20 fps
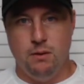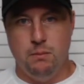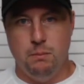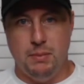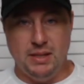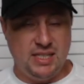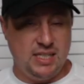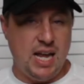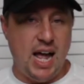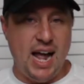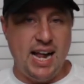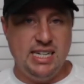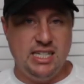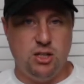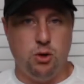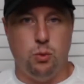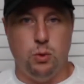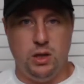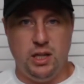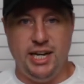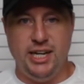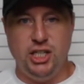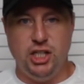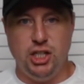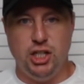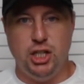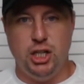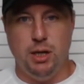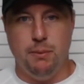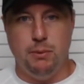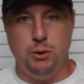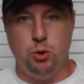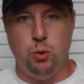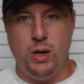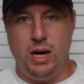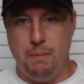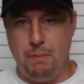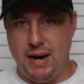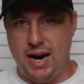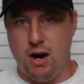besides the relationship
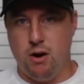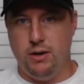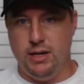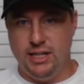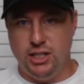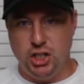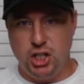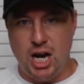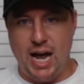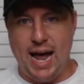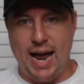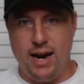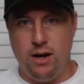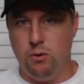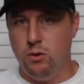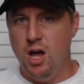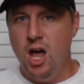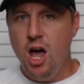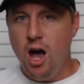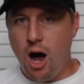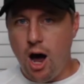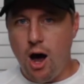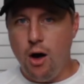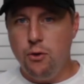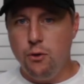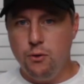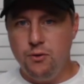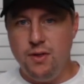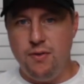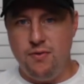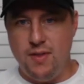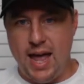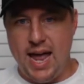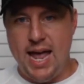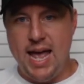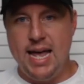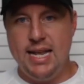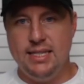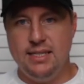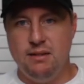between a parent and a child. Other than
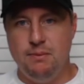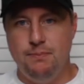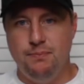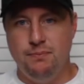that,